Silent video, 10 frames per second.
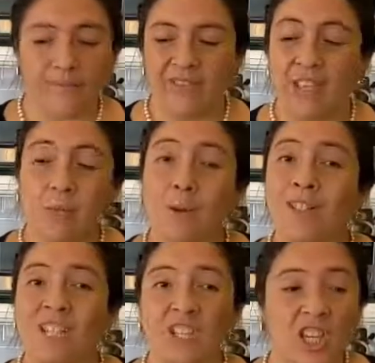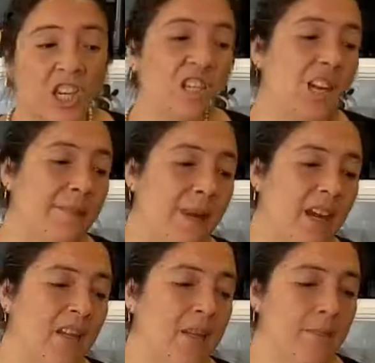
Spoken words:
This was a change I made.